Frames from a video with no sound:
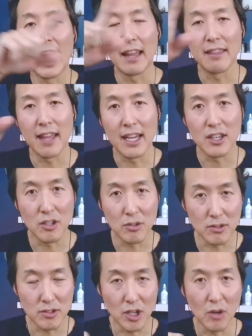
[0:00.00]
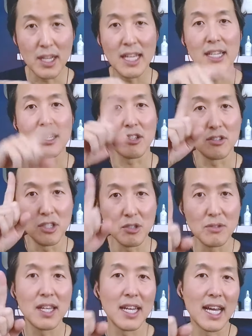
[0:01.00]
and then you don't eat until
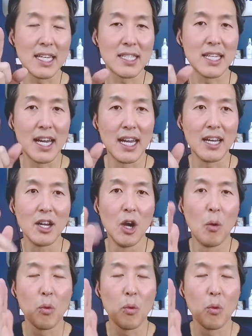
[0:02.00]
noon the next day,